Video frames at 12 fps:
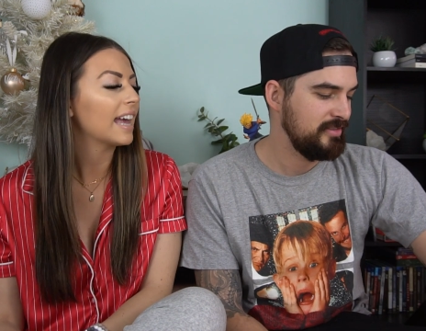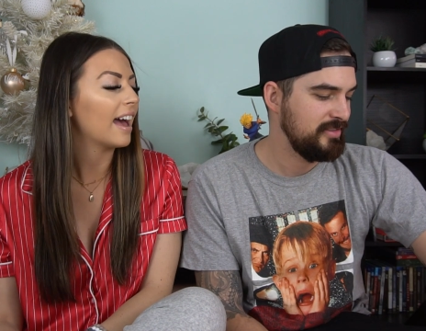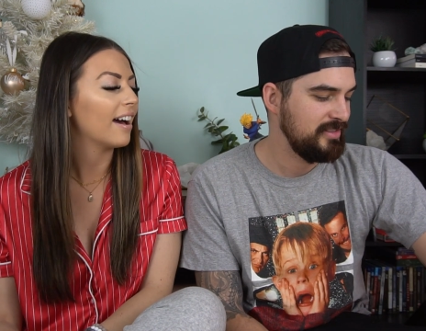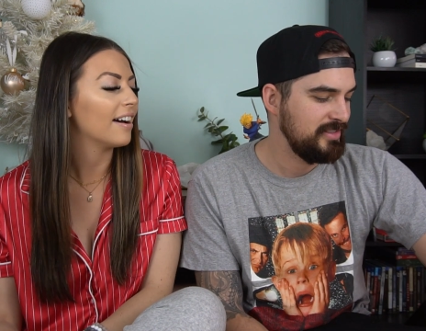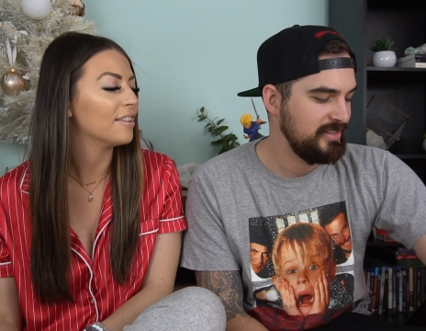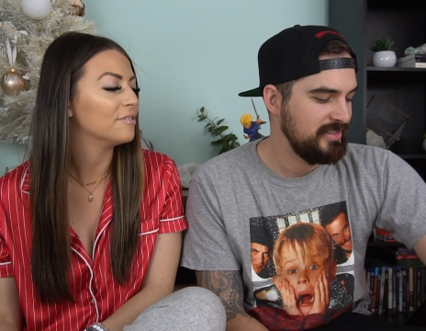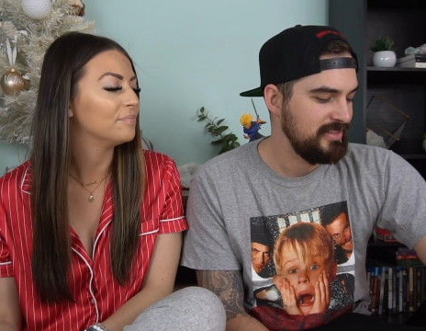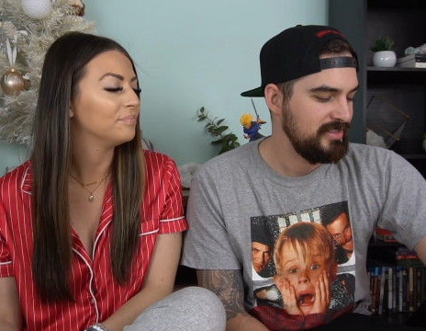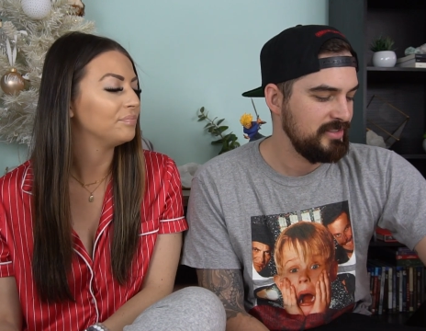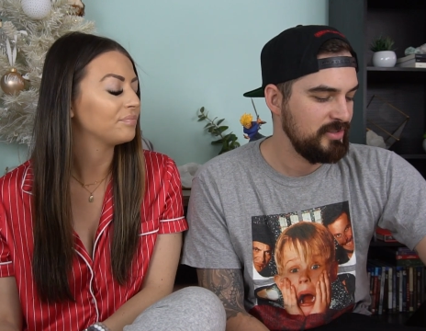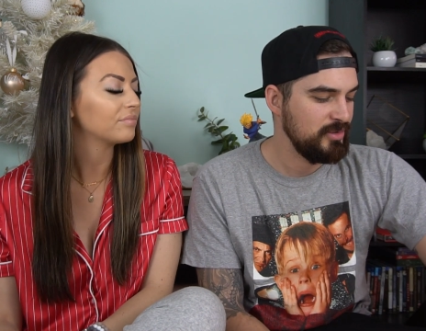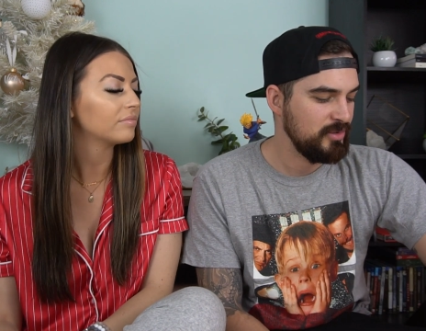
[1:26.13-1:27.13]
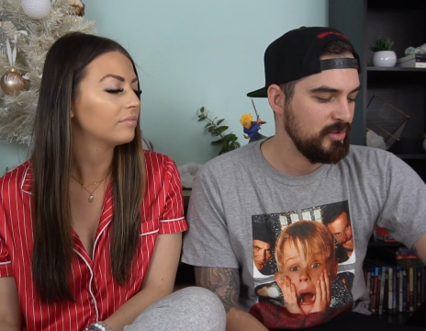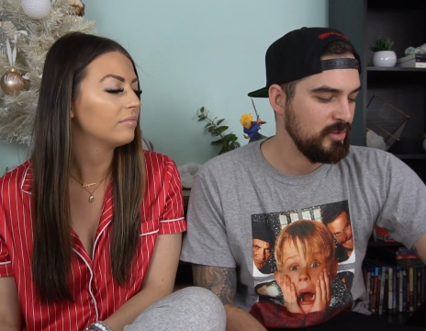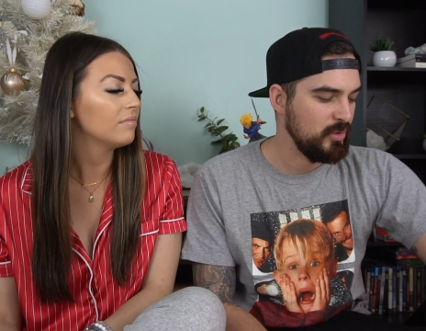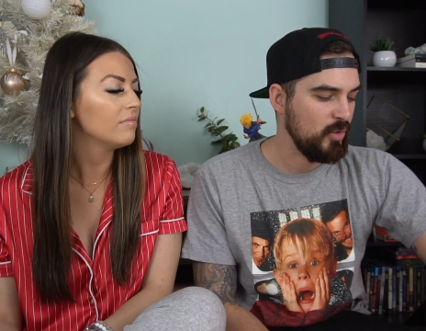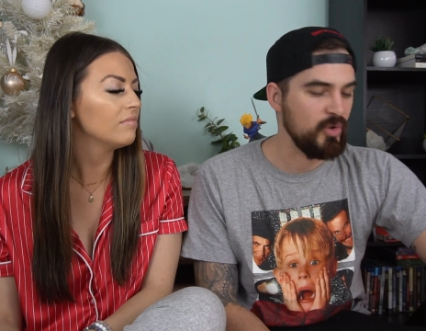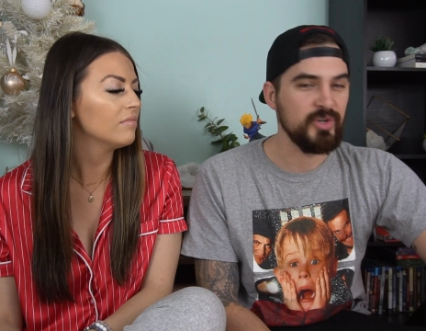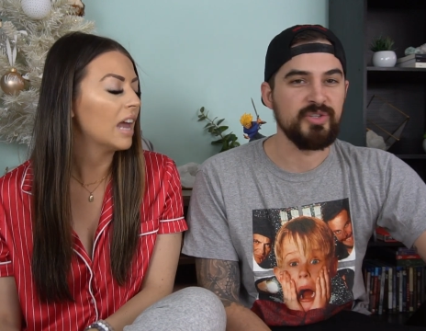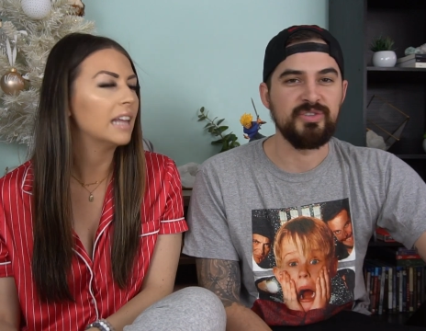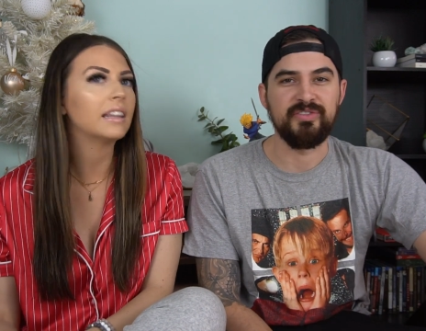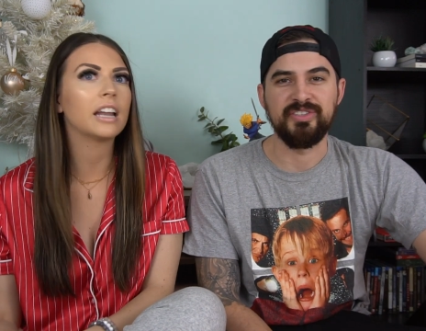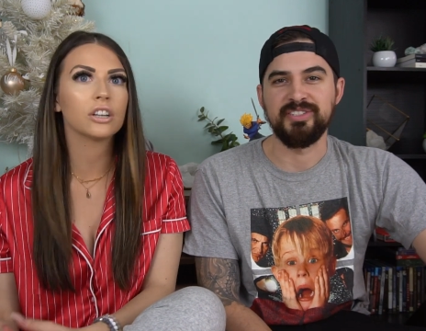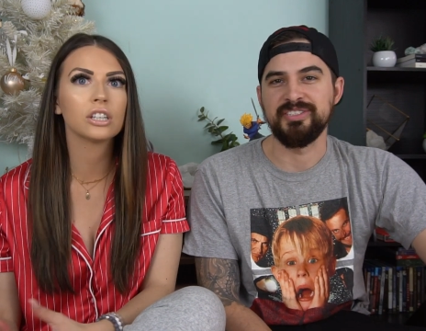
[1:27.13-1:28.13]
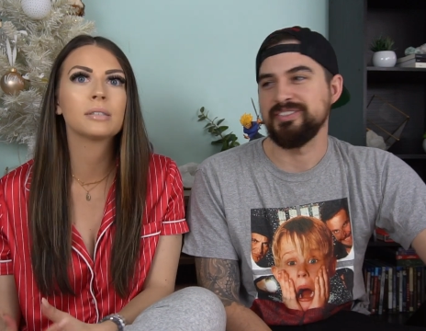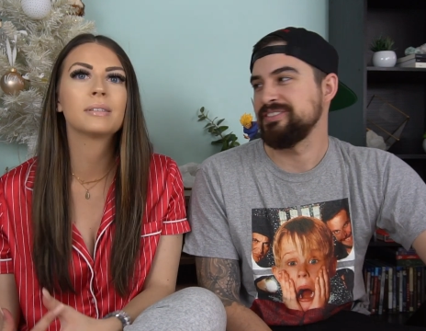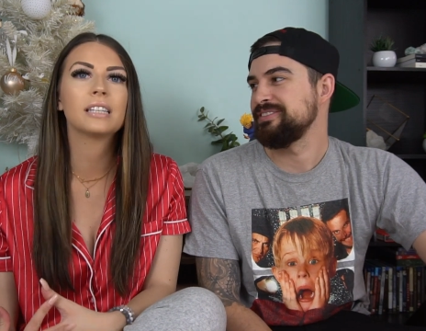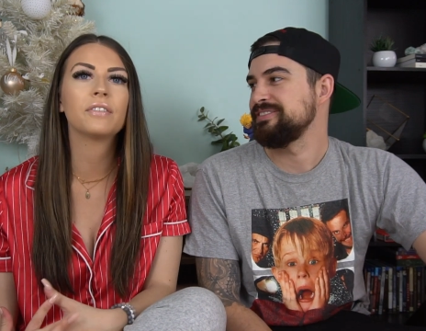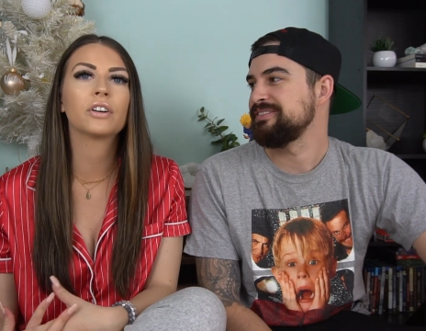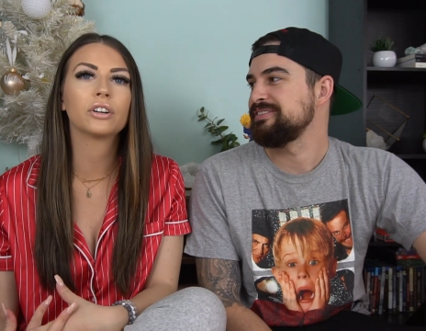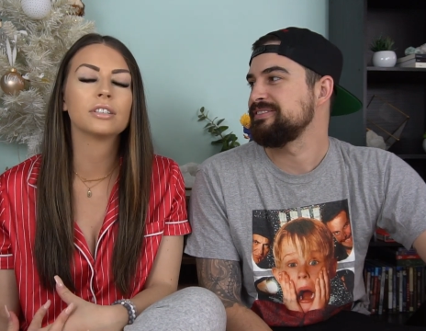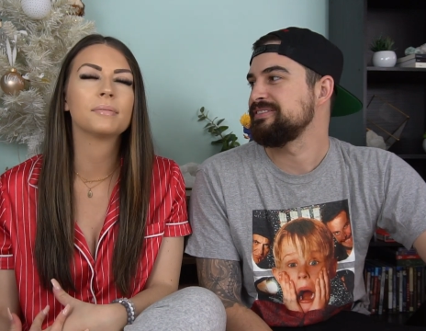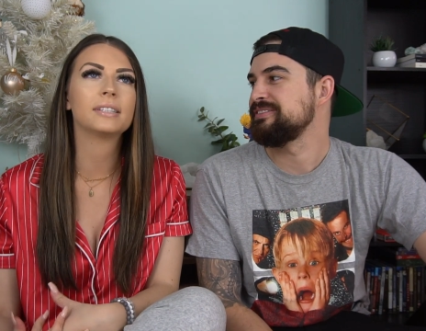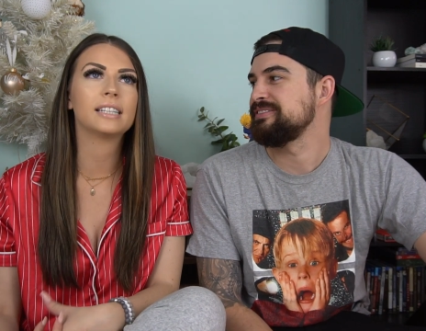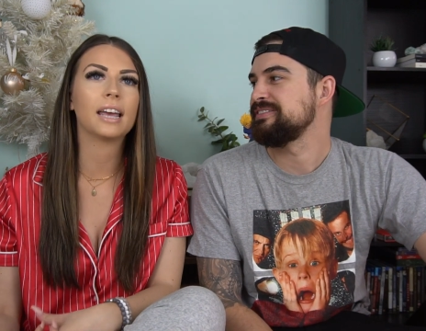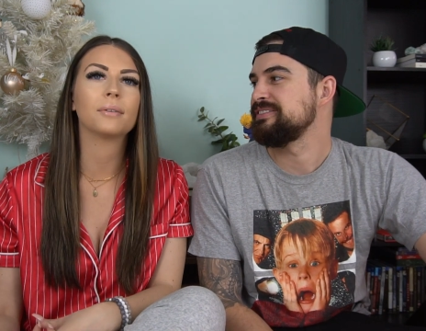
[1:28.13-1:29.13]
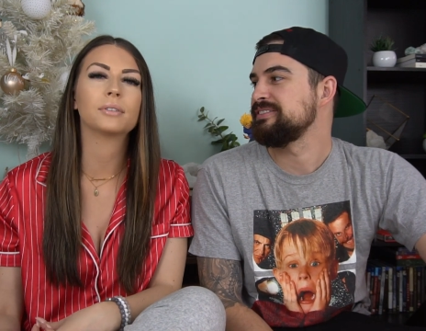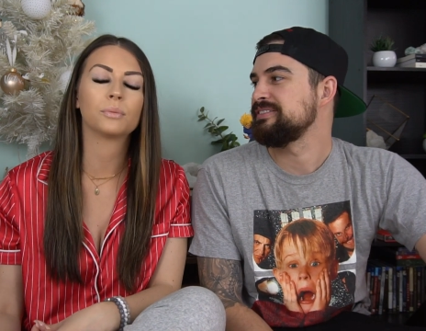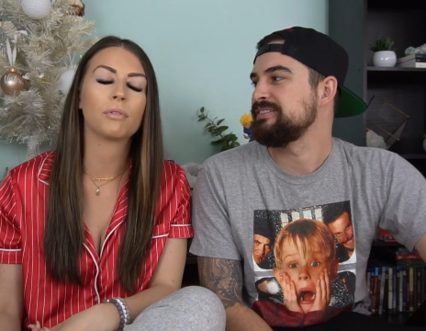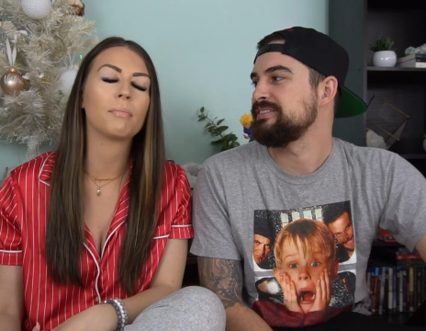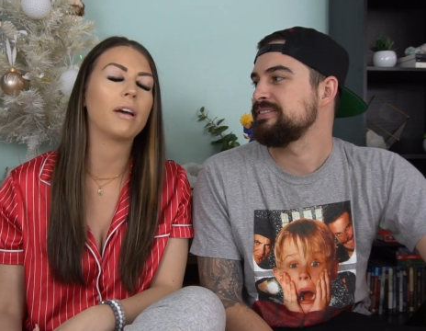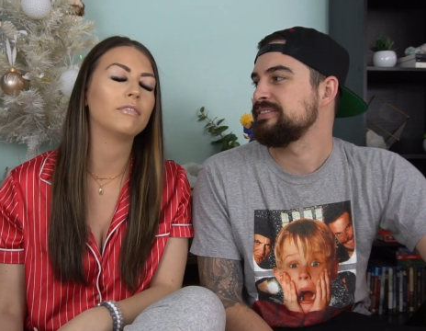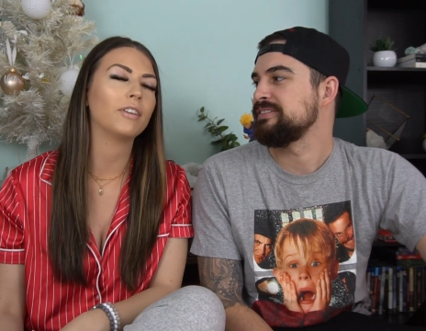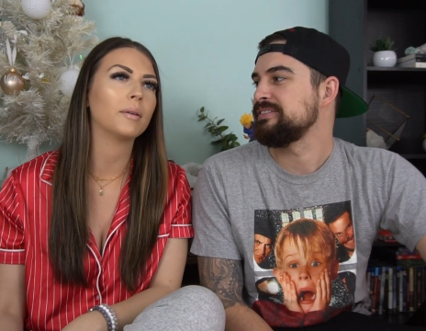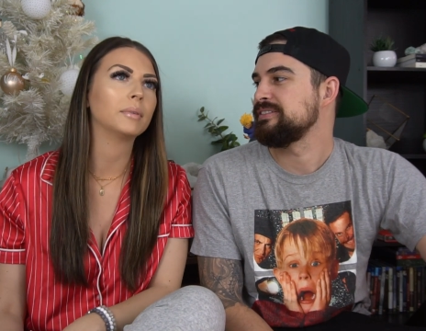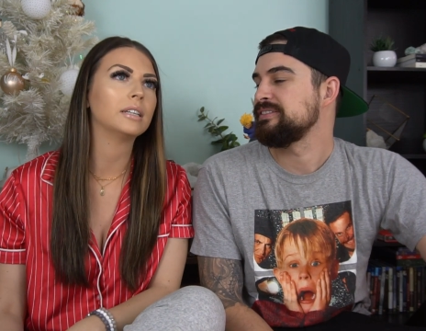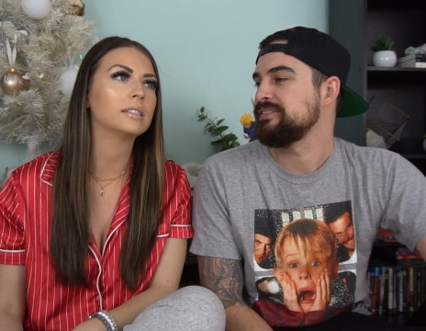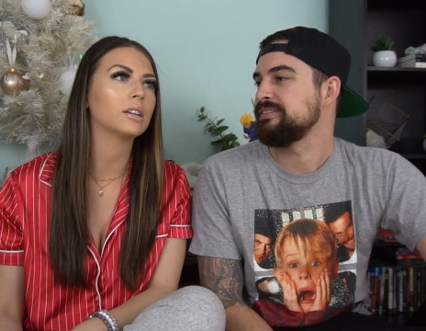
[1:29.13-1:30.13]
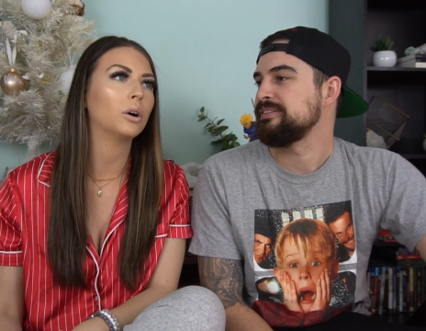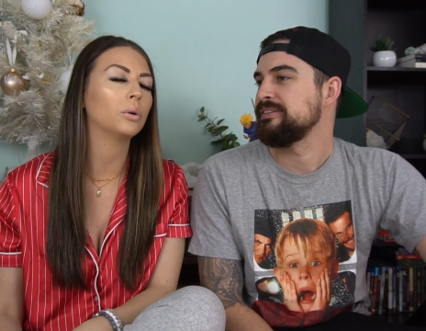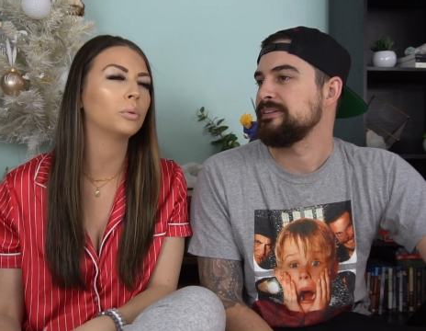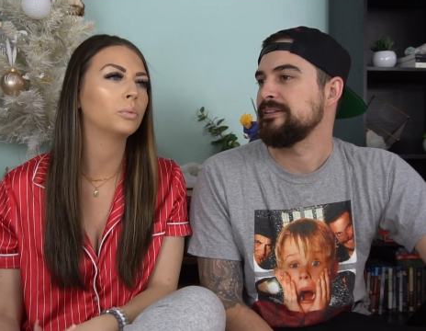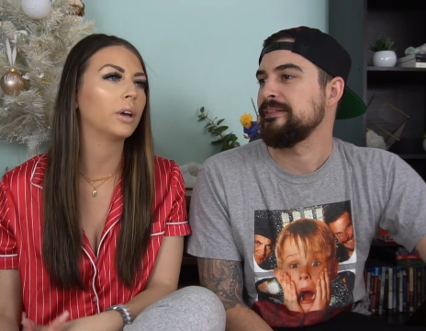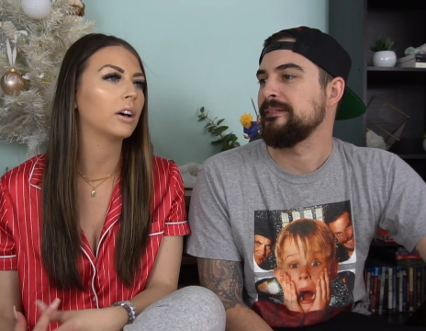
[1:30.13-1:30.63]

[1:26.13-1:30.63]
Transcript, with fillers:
Speaker 1: Um, Good old Orangeville. And then Christmas Eve and Christmas Day was with my family. So we